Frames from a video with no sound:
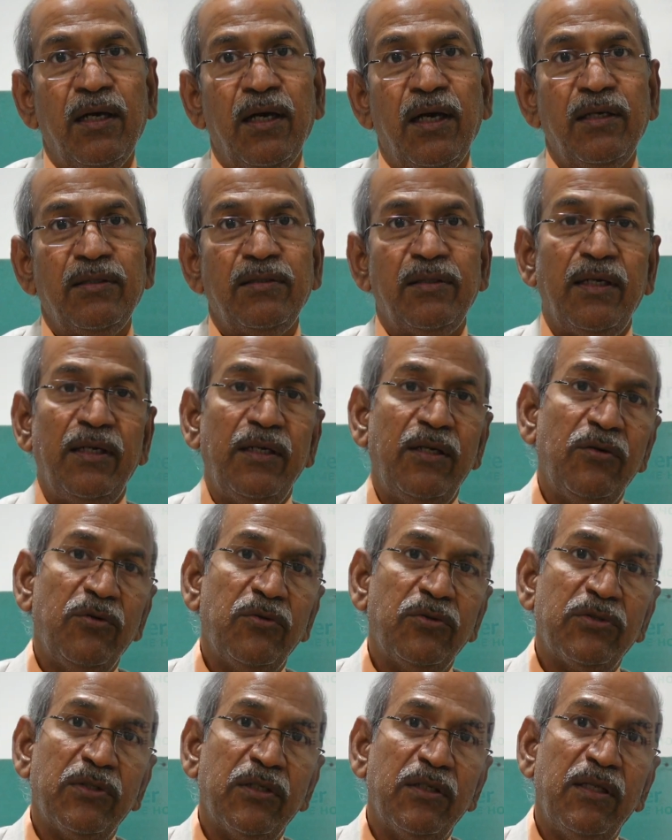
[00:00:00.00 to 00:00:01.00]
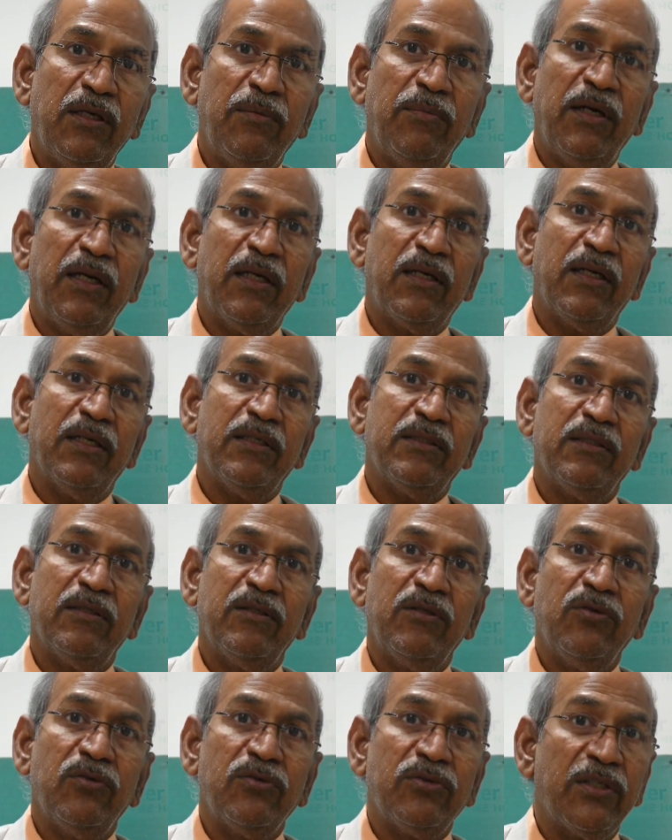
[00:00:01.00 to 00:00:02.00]
has reduced the
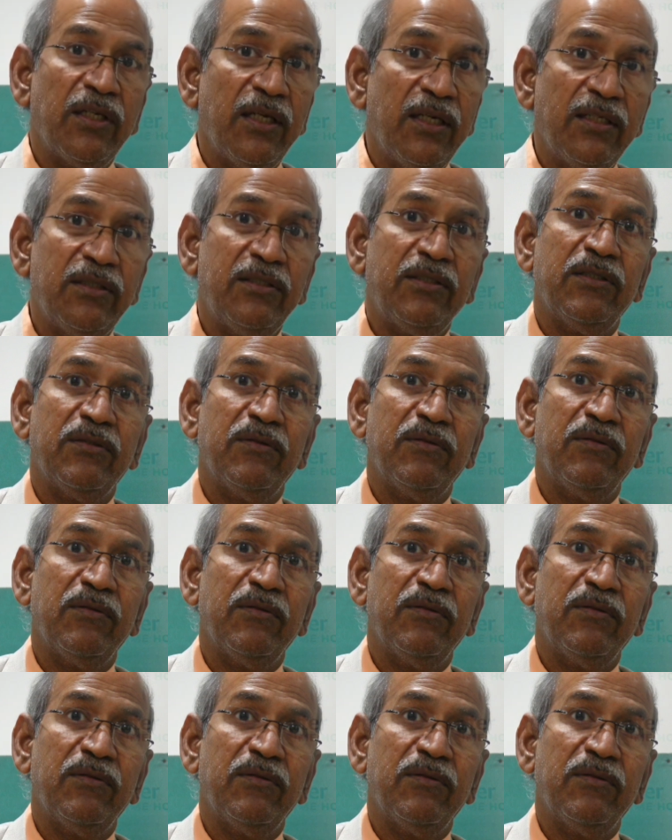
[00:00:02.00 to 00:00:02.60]
medication usage